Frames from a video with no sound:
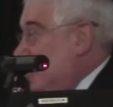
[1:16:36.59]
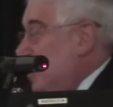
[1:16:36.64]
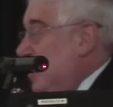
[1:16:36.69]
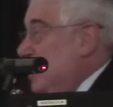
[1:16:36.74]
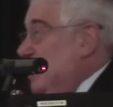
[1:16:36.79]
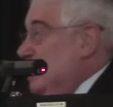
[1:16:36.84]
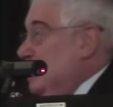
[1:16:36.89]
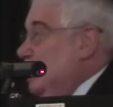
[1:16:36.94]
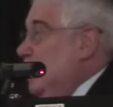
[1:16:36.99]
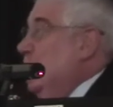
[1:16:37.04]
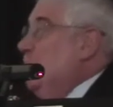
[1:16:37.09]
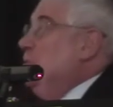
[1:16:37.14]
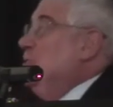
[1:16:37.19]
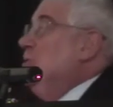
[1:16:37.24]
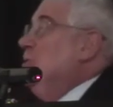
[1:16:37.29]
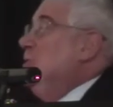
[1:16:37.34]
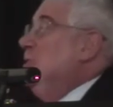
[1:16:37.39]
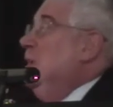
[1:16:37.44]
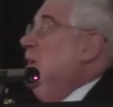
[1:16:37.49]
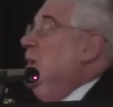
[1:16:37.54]
one of these
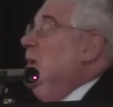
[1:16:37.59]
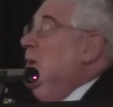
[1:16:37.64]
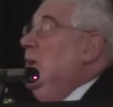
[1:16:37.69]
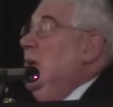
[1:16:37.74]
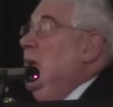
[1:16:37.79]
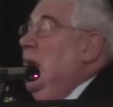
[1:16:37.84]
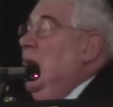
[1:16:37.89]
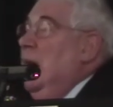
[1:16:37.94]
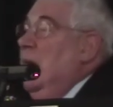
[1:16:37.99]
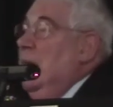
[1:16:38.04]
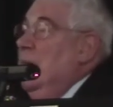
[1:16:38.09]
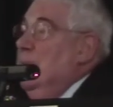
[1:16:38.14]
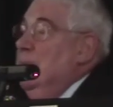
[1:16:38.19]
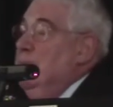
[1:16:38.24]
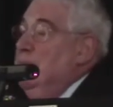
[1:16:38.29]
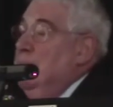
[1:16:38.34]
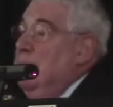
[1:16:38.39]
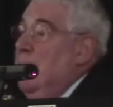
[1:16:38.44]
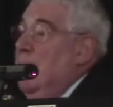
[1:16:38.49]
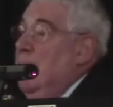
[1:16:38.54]
pictures.
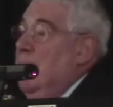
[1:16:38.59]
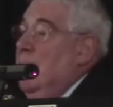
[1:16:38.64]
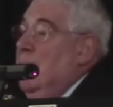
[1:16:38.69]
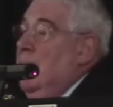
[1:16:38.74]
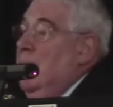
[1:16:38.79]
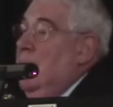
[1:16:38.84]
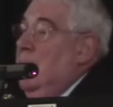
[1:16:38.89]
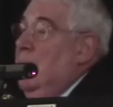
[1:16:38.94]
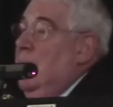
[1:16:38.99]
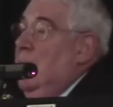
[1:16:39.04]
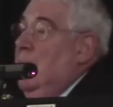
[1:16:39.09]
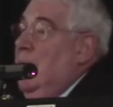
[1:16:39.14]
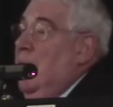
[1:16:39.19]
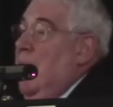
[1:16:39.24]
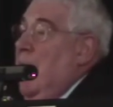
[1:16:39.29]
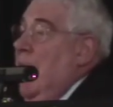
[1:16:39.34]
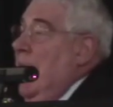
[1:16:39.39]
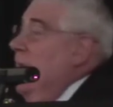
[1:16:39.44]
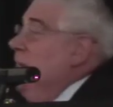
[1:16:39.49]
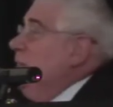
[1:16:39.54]
And
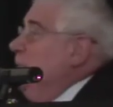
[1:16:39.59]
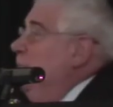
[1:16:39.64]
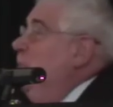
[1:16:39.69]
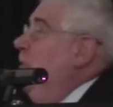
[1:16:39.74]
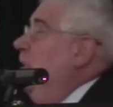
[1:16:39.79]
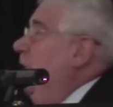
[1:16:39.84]
I had some